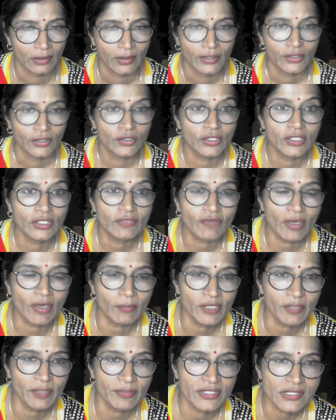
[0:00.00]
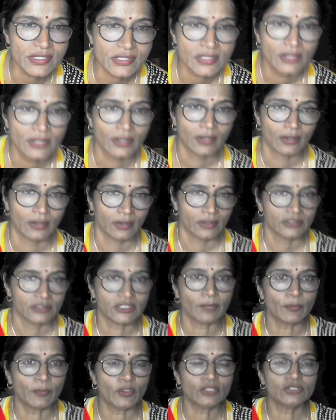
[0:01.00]
Uniformly means
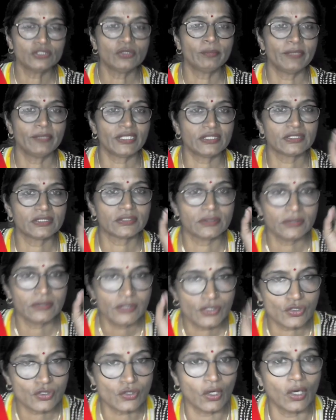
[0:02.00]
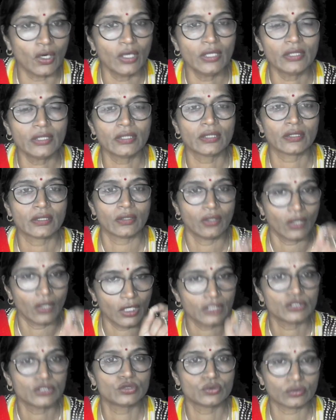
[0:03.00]
suppose you mix salt or
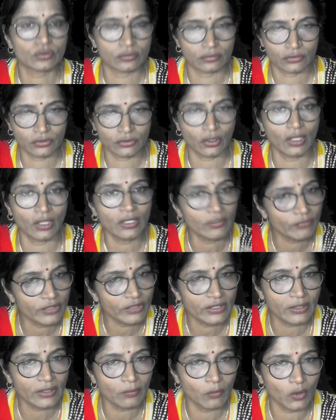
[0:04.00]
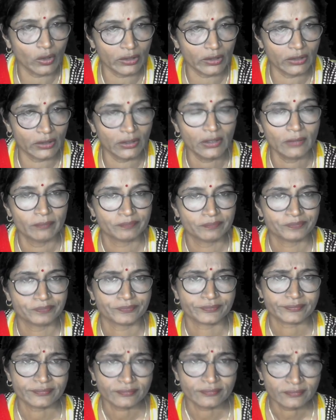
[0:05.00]
salt with the water,
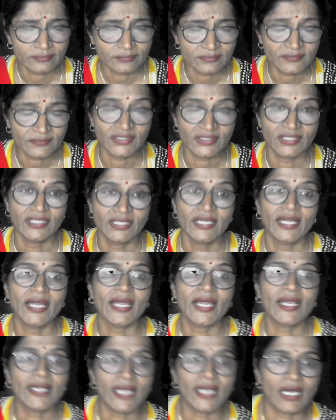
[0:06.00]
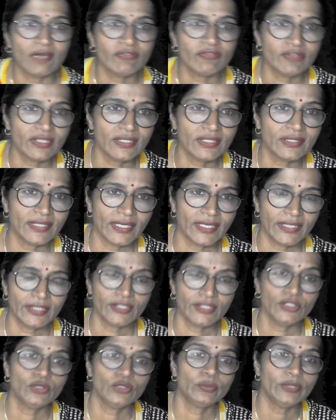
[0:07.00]
and after that
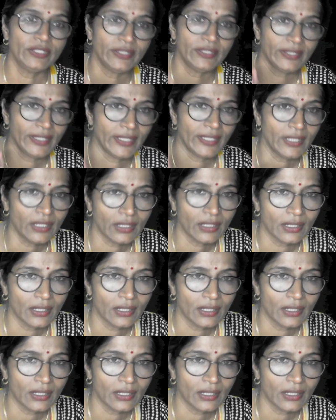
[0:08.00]
you will take